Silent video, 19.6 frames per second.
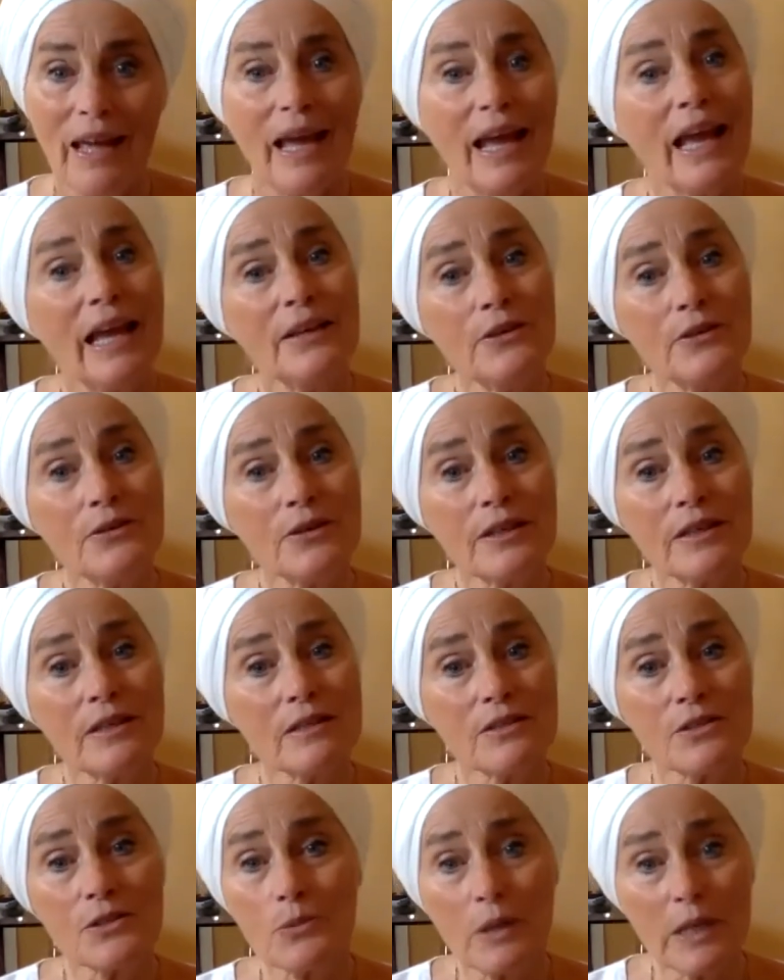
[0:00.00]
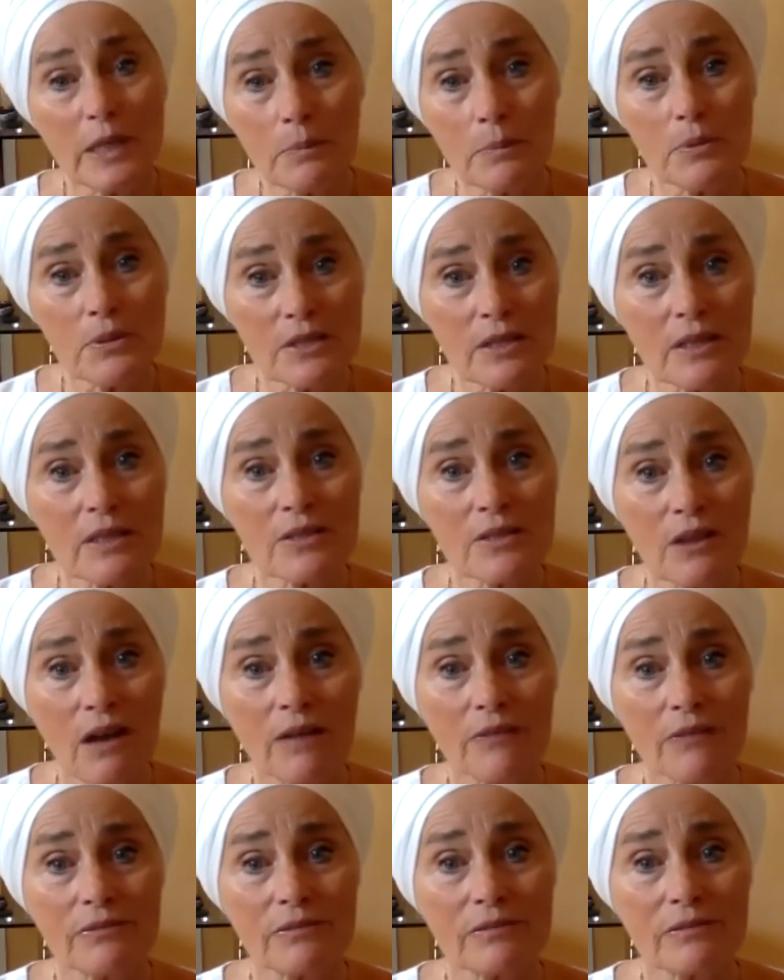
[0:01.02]
And you'll get 20%
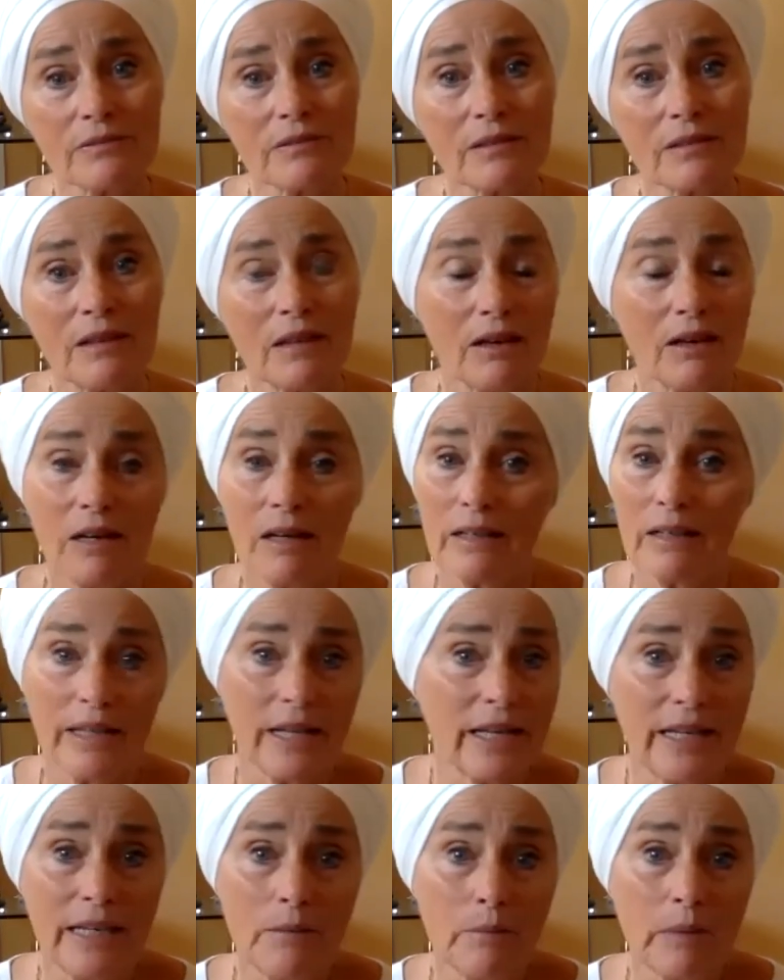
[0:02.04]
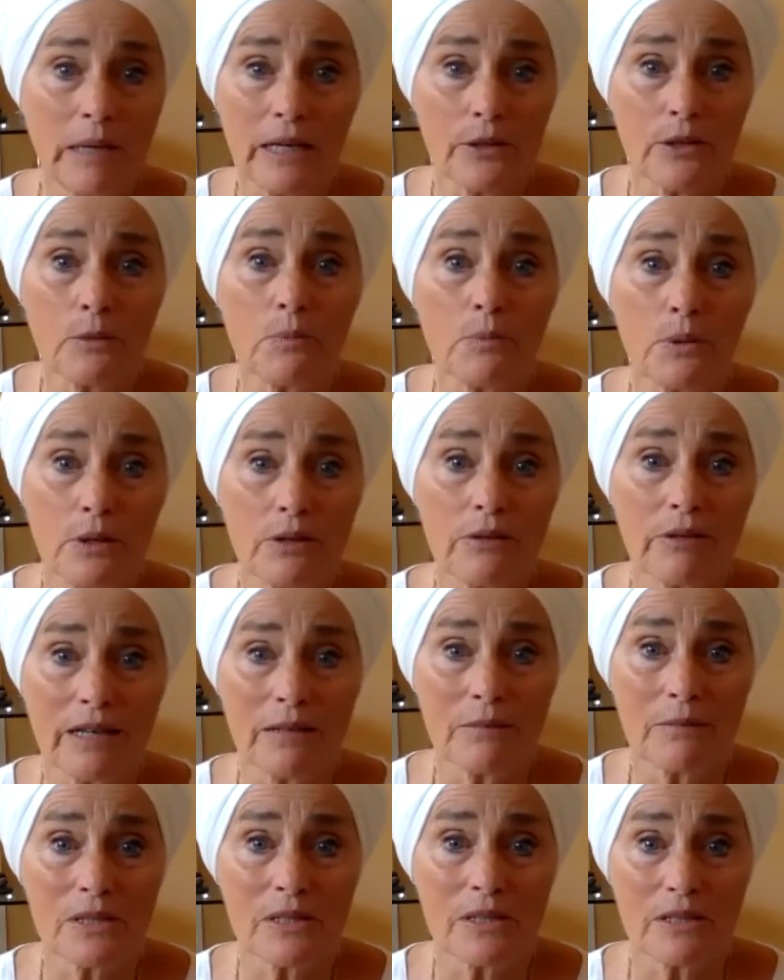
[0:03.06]
off on any of my other
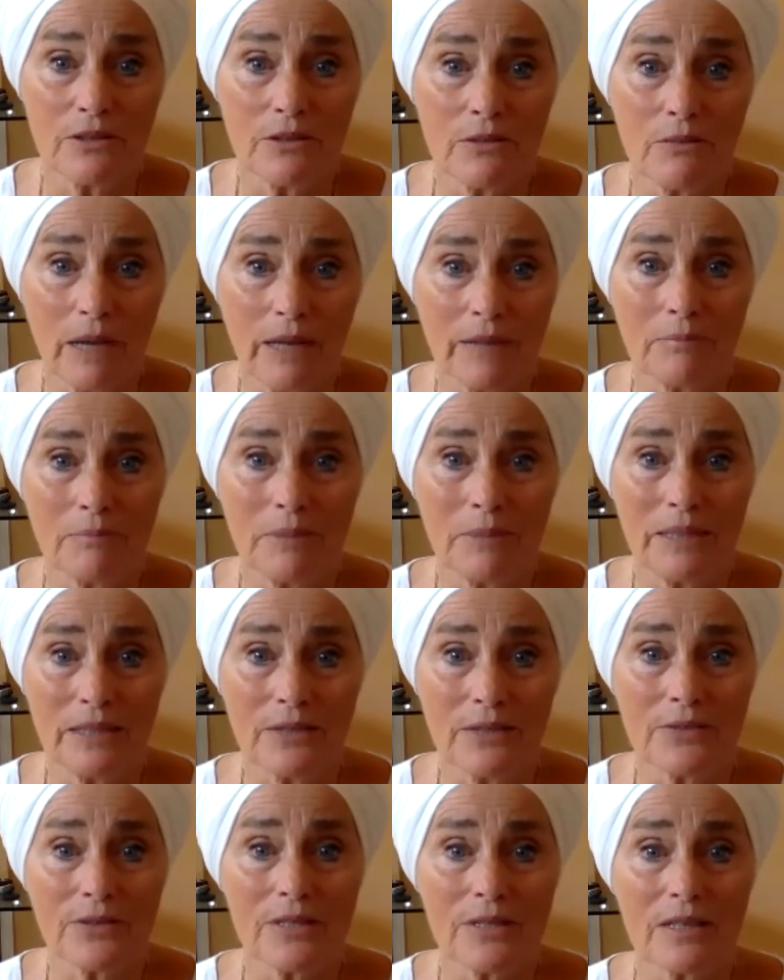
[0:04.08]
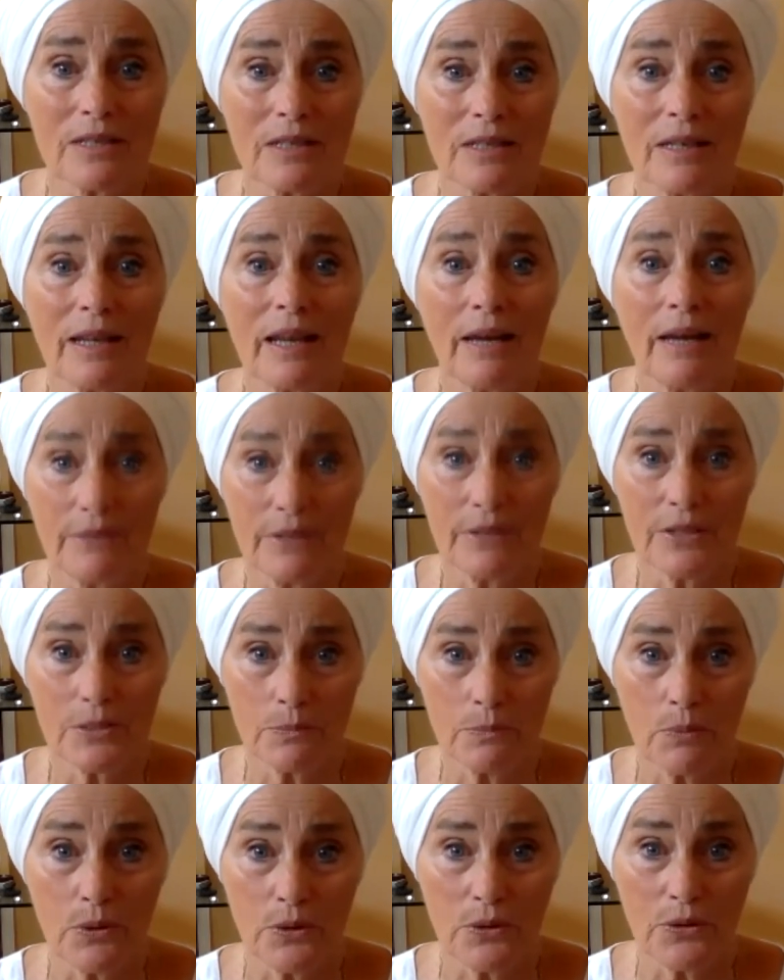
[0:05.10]
programs that you might be interested in having
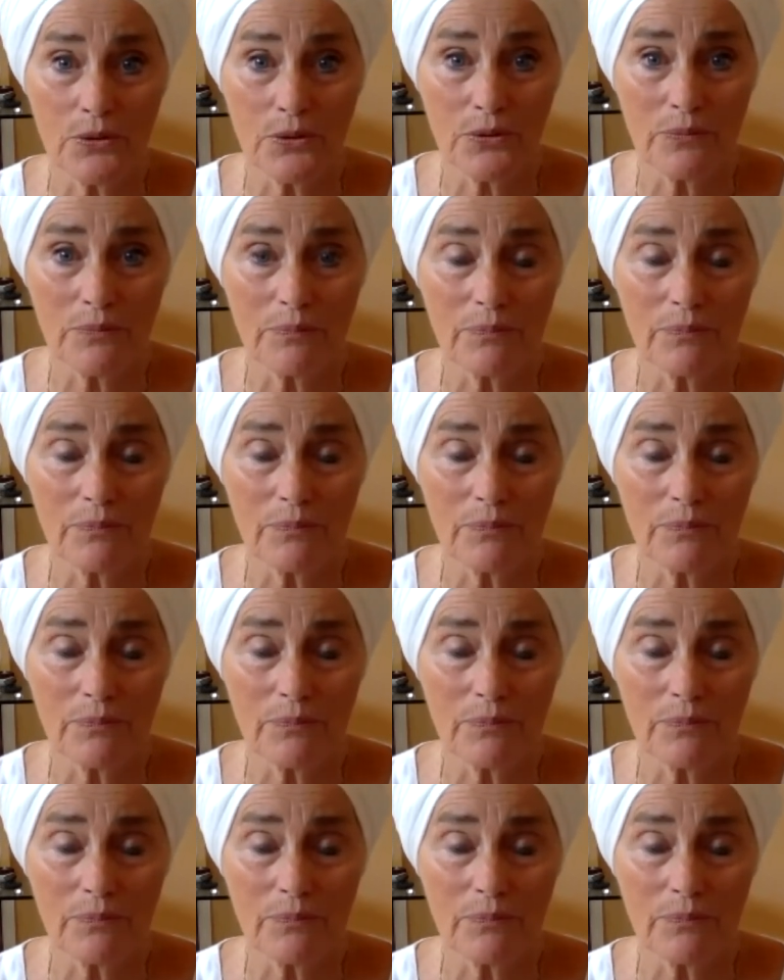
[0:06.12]
support you.